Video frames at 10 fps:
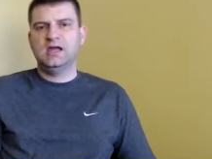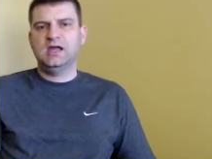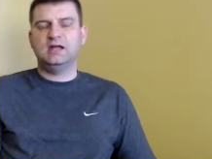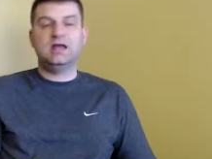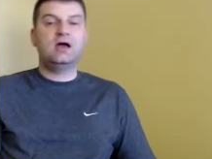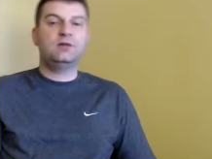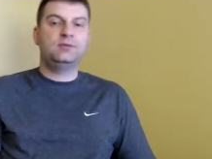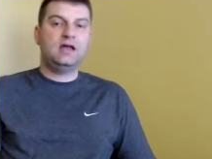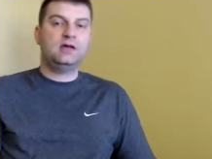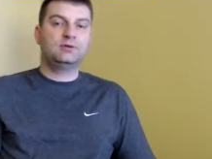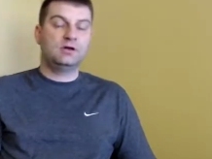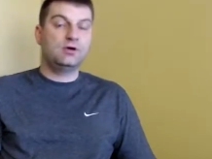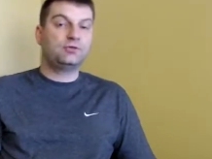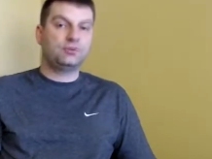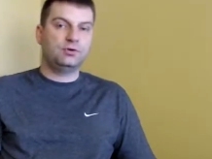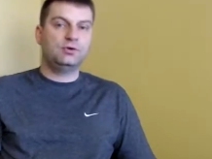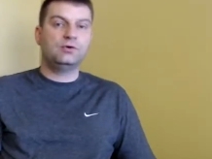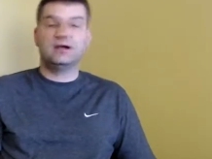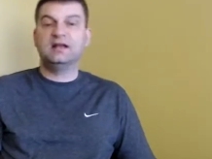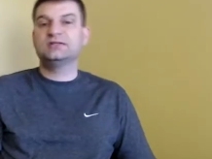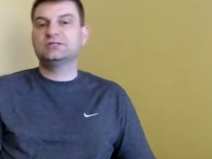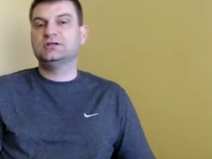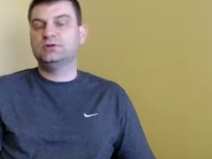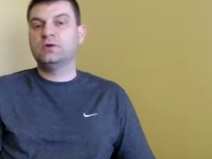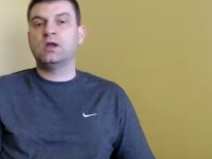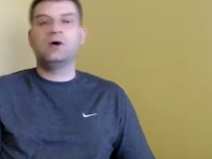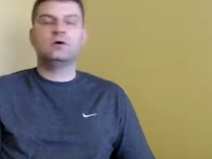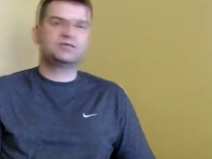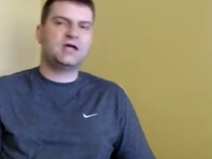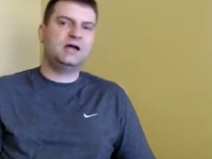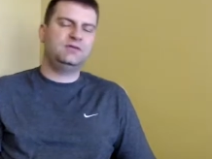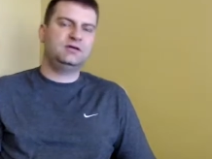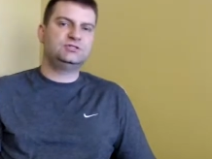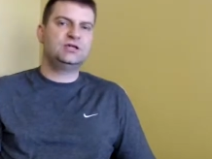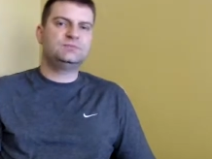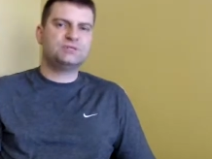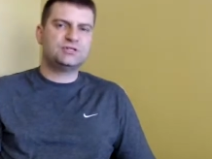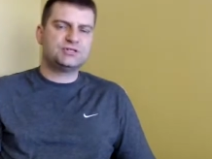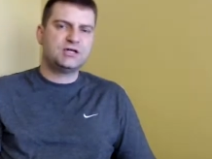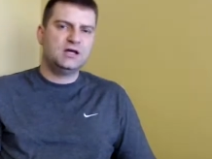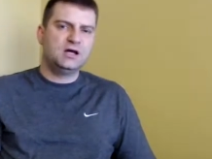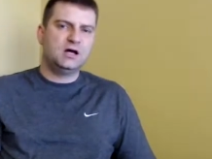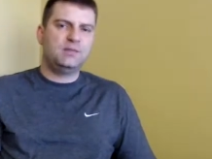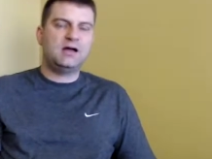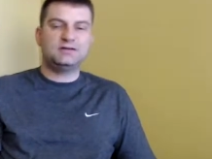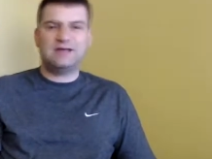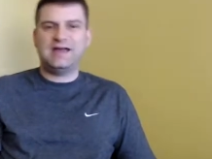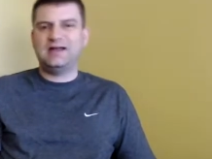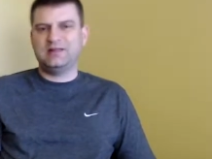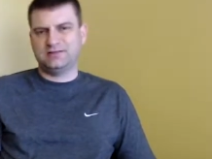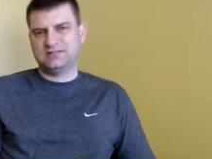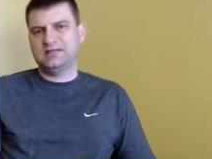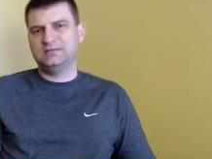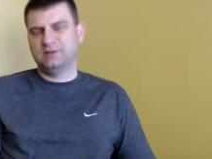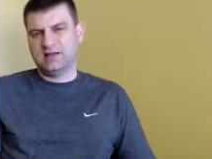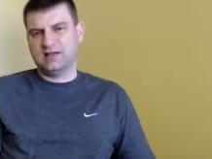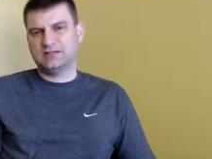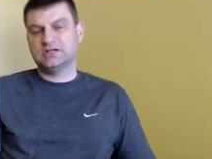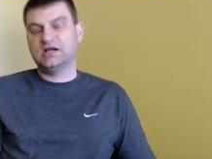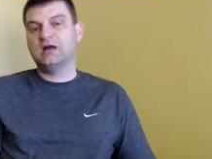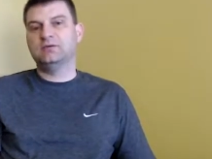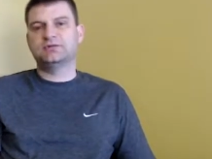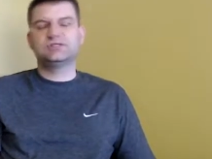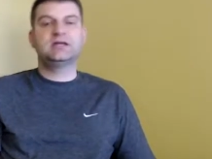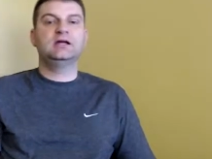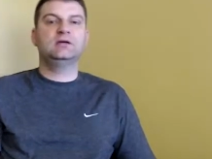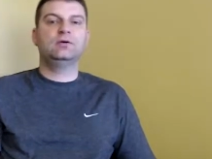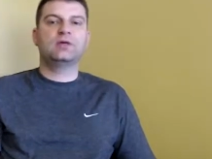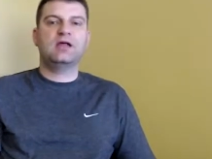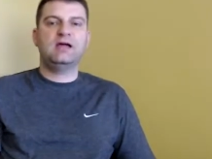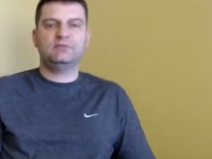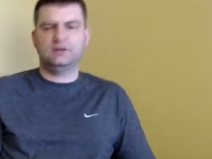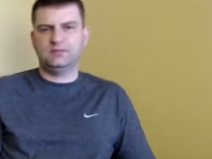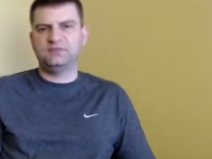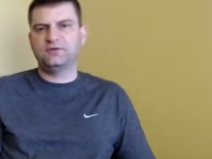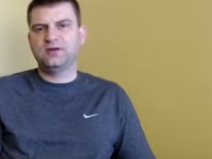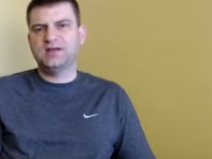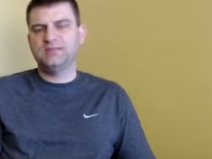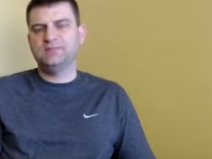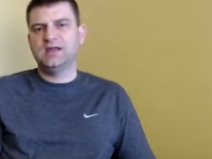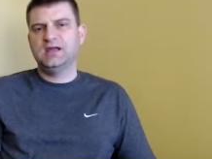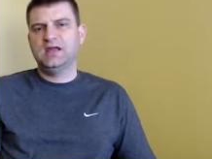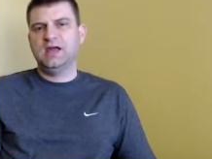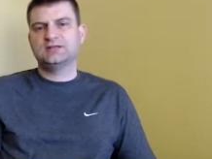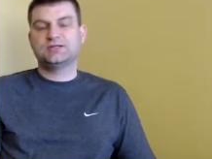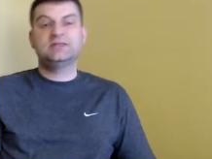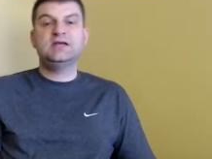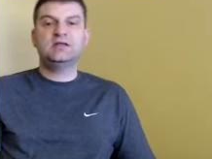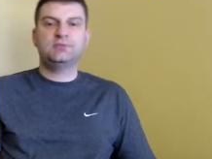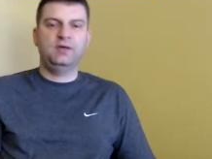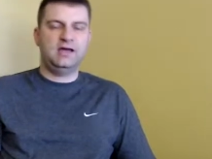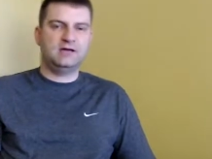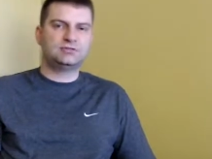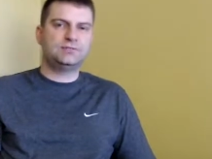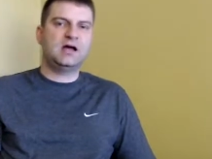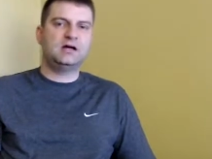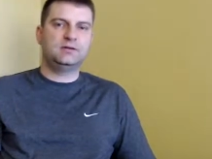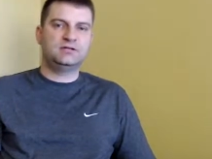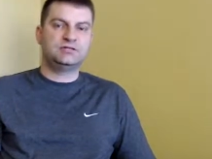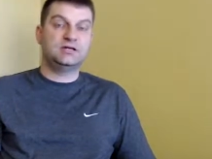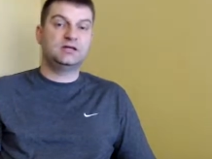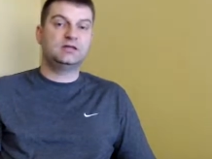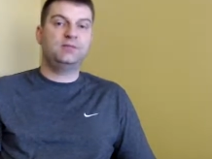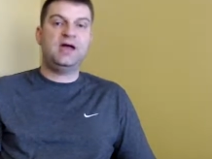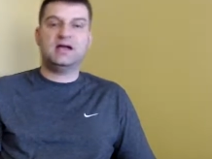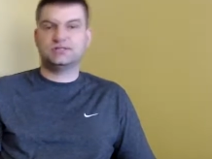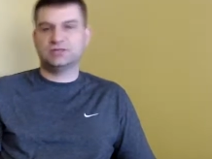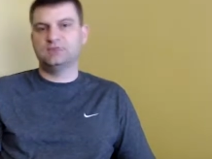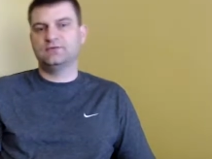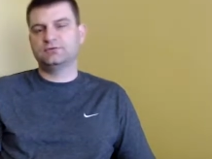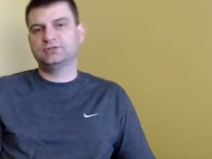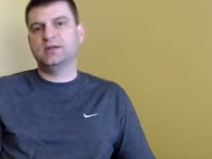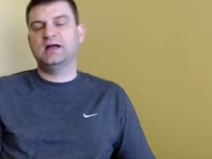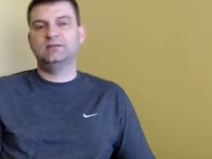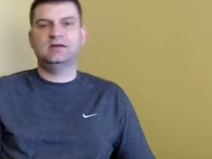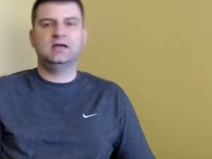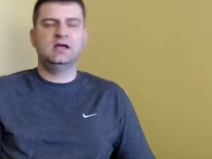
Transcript: had now been able to go through, or at least endure alongside of the Egyptians, about nine of the ten plagues that God would send in order to have them to be free. And as the tenth plague was about to be sent, the Passover was about to be